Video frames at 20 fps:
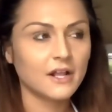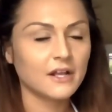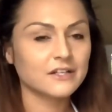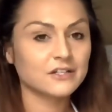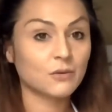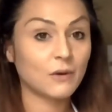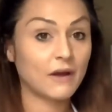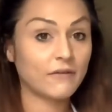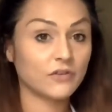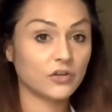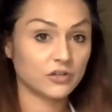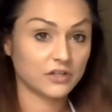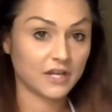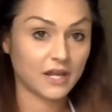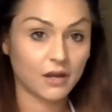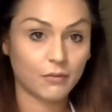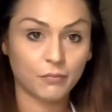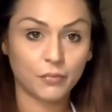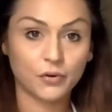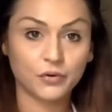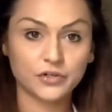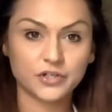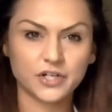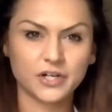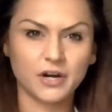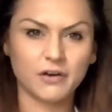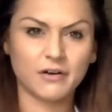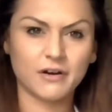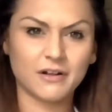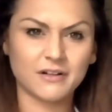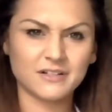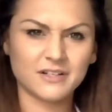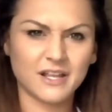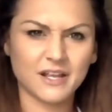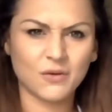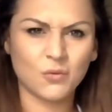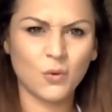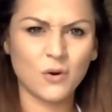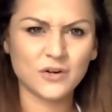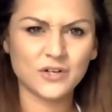So I just kept pushing her, and I was
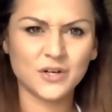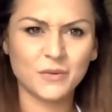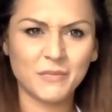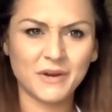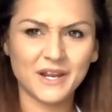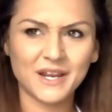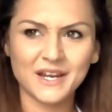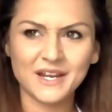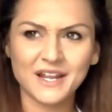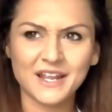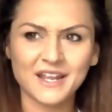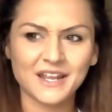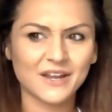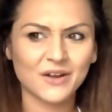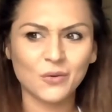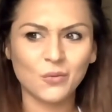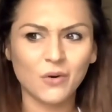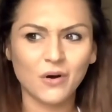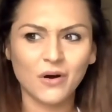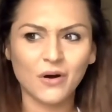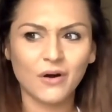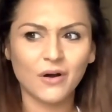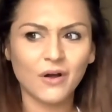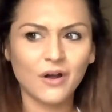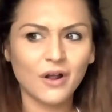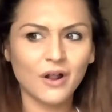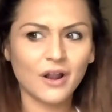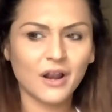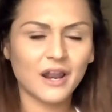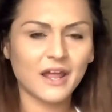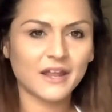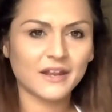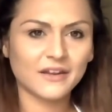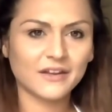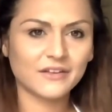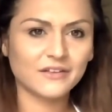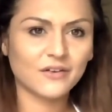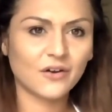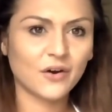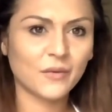like, "What do you mean? Like what? Like
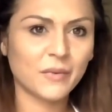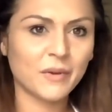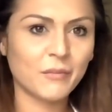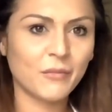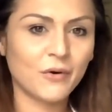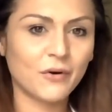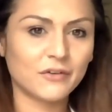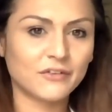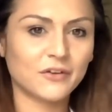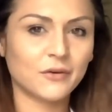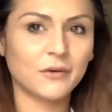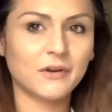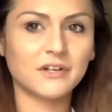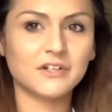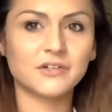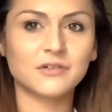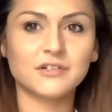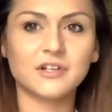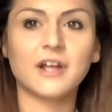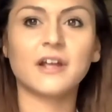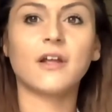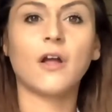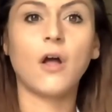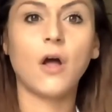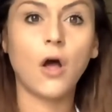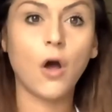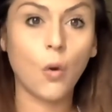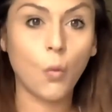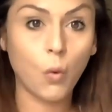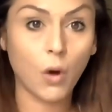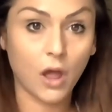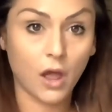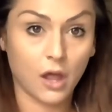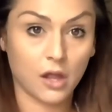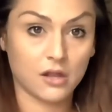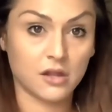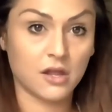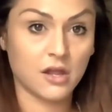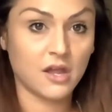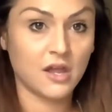there's got to be more to it." And she was like, "Oh
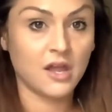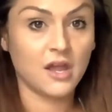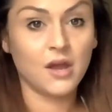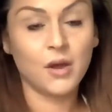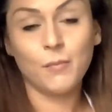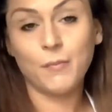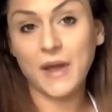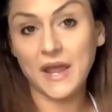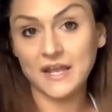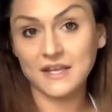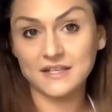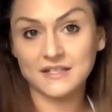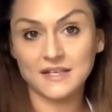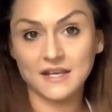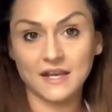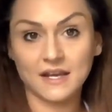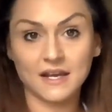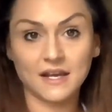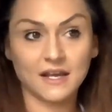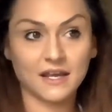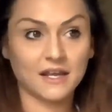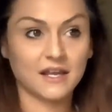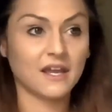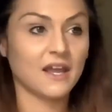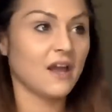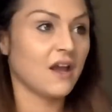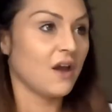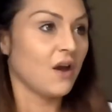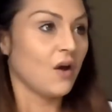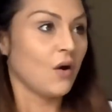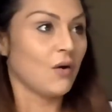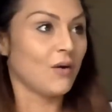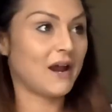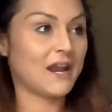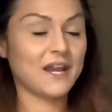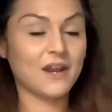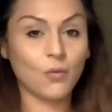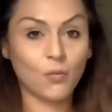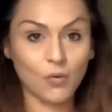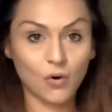well, basically when
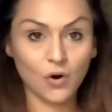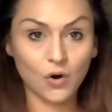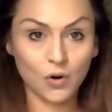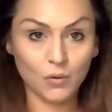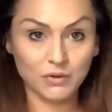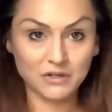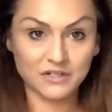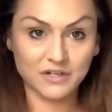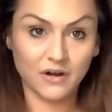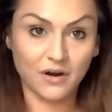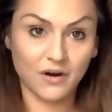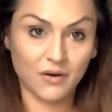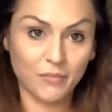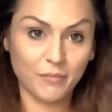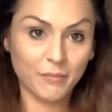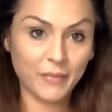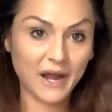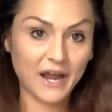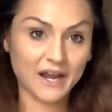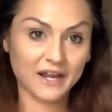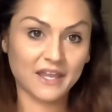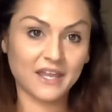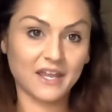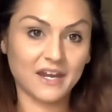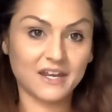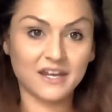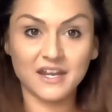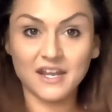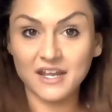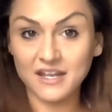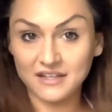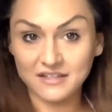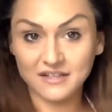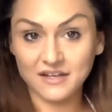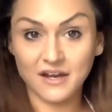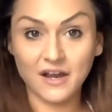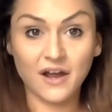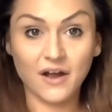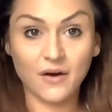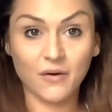the war was on back in years
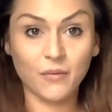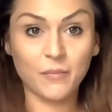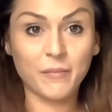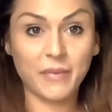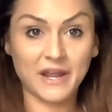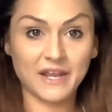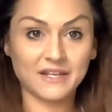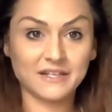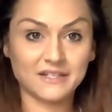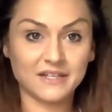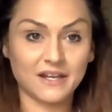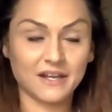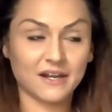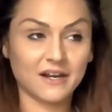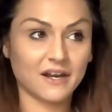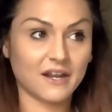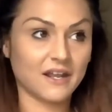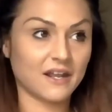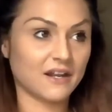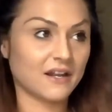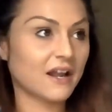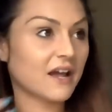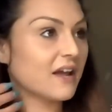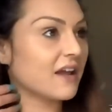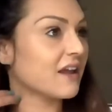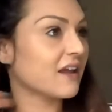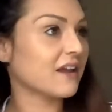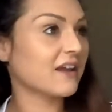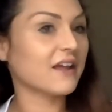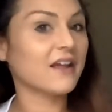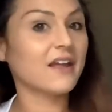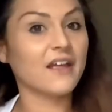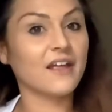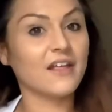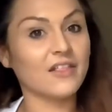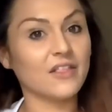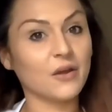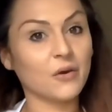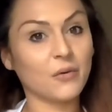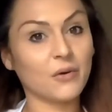ago, basically like
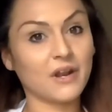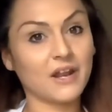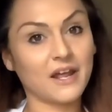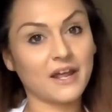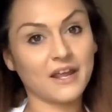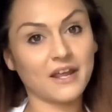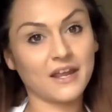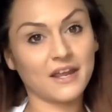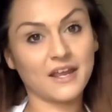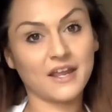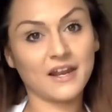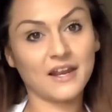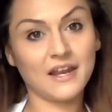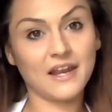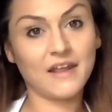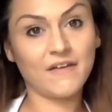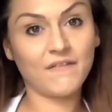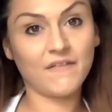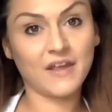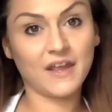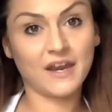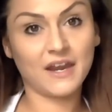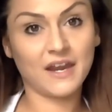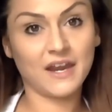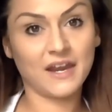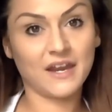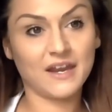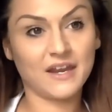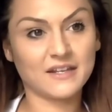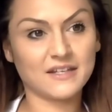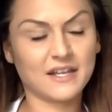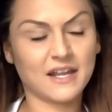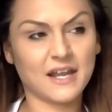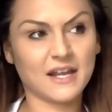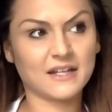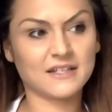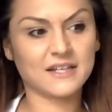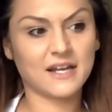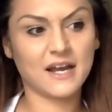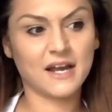they were like living in this like
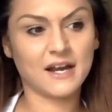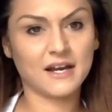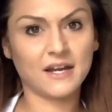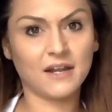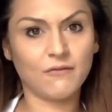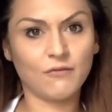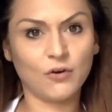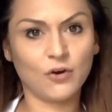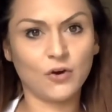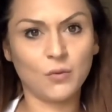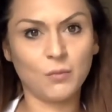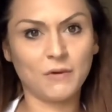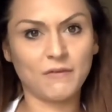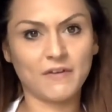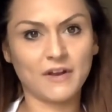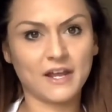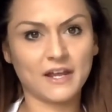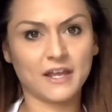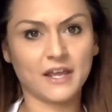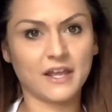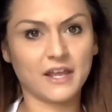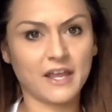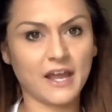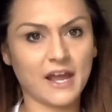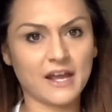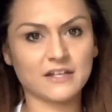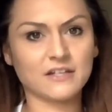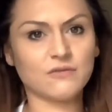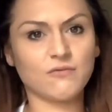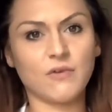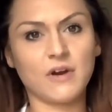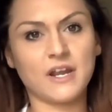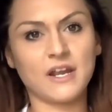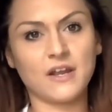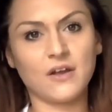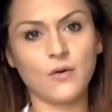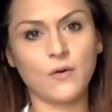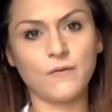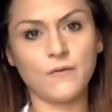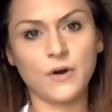tiny room with like a gas ring
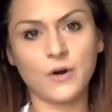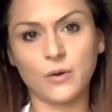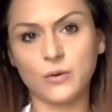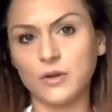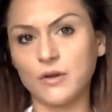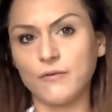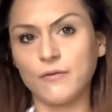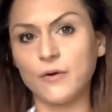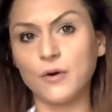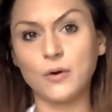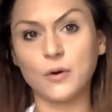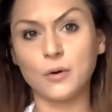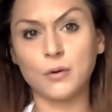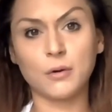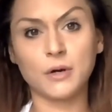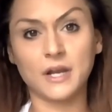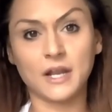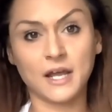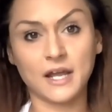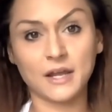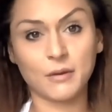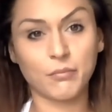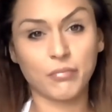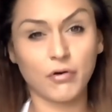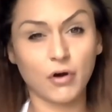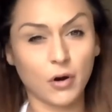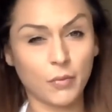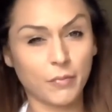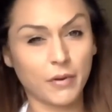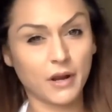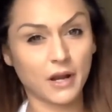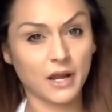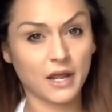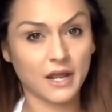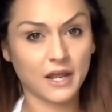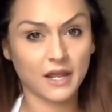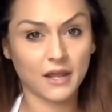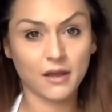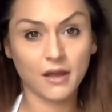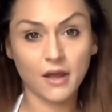oven on the floor and like proper
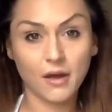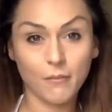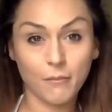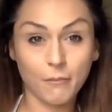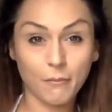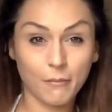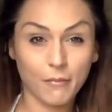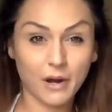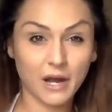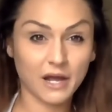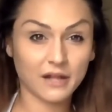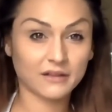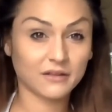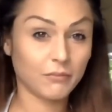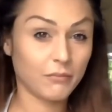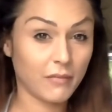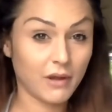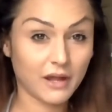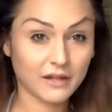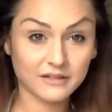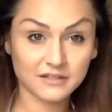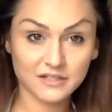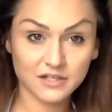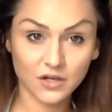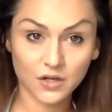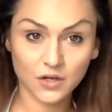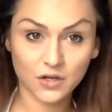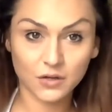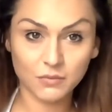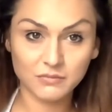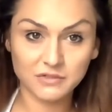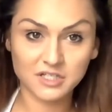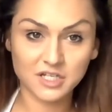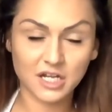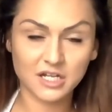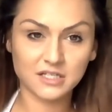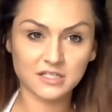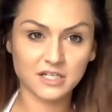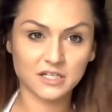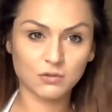like mad
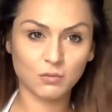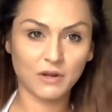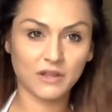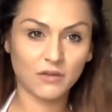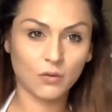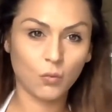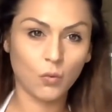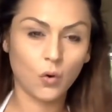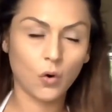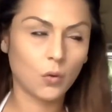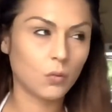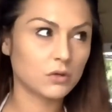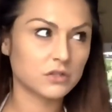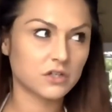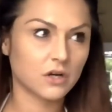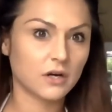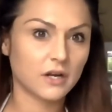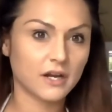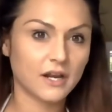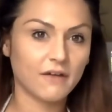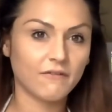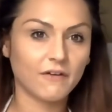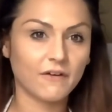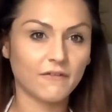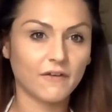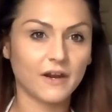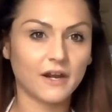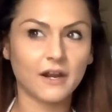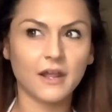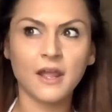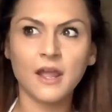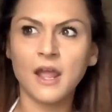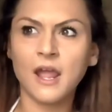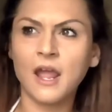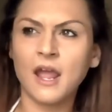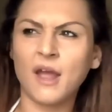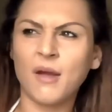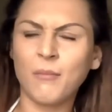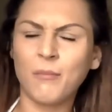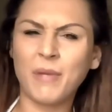circumstances when the war was on and everything.
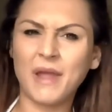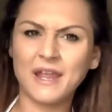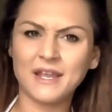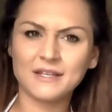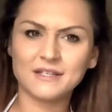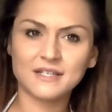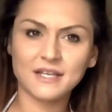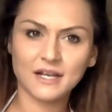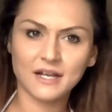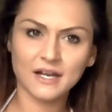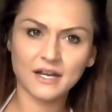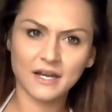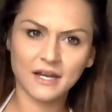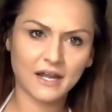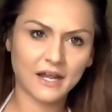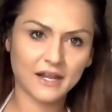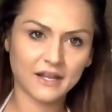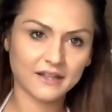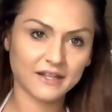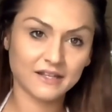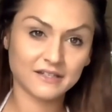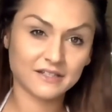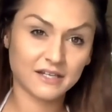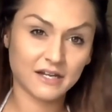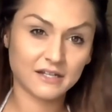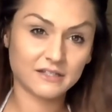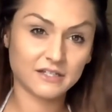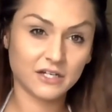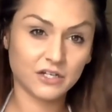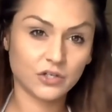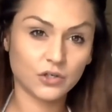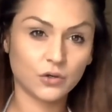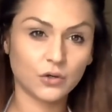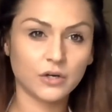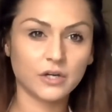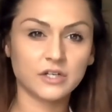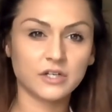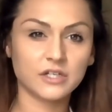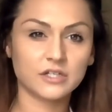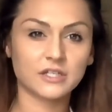And basically like this Auntie
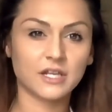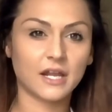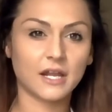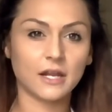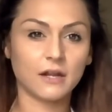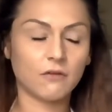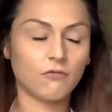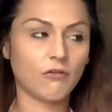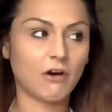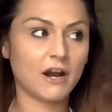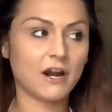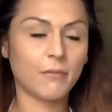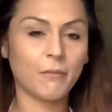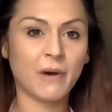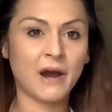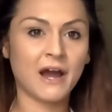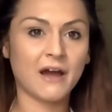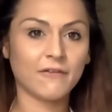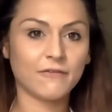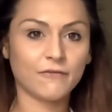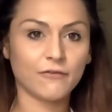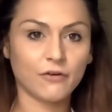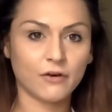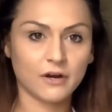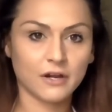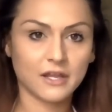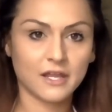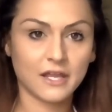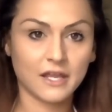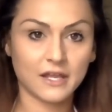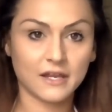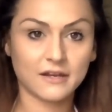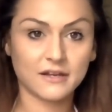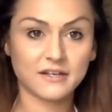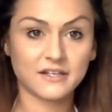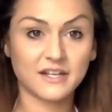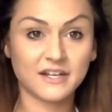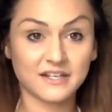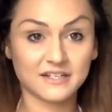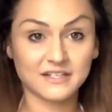Joyce has like ran a bath for her kid,
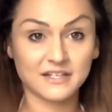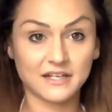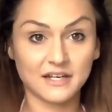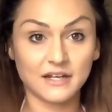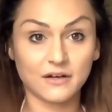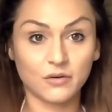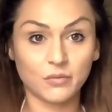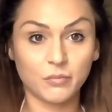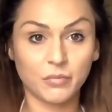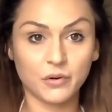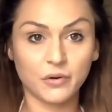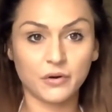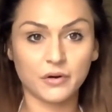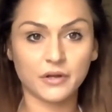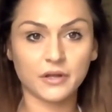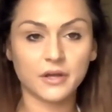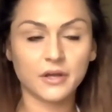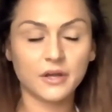this little boy,